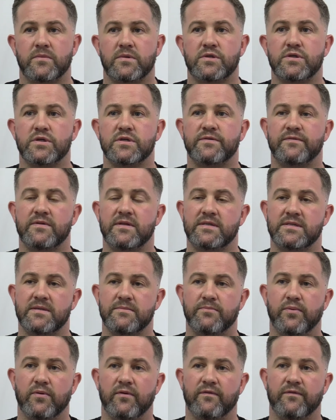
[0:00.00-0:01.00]
just for the
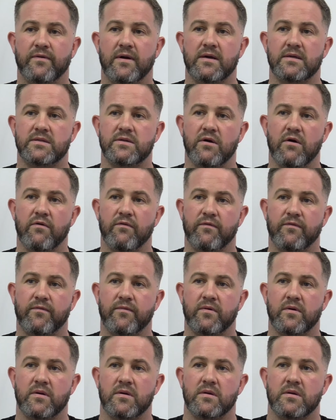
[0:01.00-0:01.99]
simple fact of
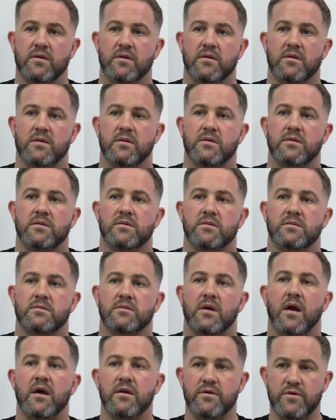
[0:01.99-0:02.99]

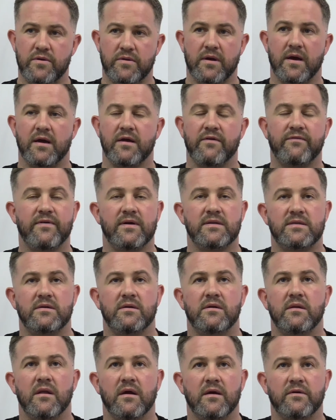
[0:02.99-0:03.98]
I knew that I affected
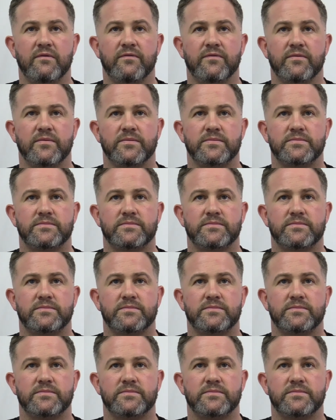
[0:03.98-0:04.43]
her life.